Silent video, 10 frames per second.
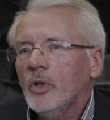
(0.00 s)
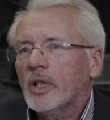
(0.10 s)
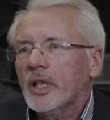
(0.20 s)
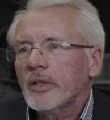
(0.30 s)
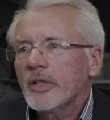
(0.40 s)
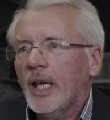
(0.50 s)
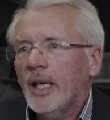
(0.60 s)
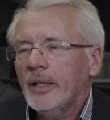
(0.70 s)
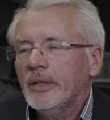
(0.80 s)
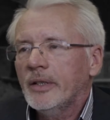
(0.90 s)
work has
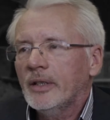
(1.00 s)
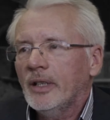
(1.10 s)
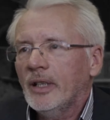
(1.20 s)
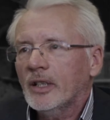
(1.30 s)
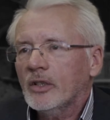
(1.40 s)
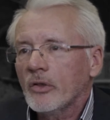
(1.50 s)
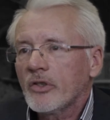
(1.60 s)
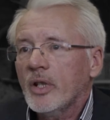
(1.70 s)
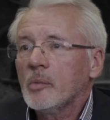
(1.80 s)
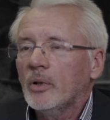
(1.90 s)
had a
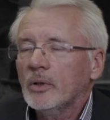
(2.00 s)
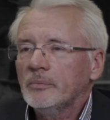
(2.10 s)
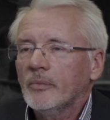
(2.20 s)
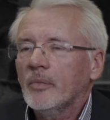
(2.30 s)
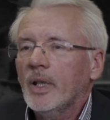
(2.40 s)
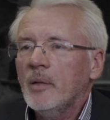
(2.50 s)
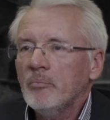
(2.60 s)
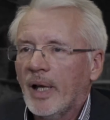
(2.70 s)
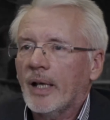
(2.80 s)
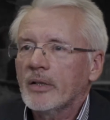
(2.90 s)
considerable
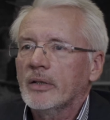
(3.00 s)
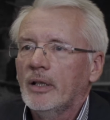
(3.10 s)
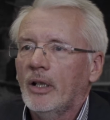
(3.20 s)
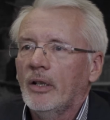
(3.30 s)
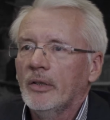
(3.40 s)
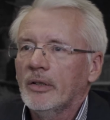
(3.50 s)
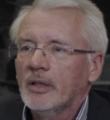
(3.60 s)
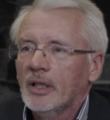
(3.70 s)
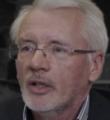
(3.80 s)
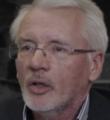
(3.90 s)
impact
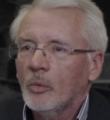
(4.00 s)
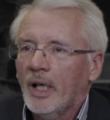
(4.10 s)
on the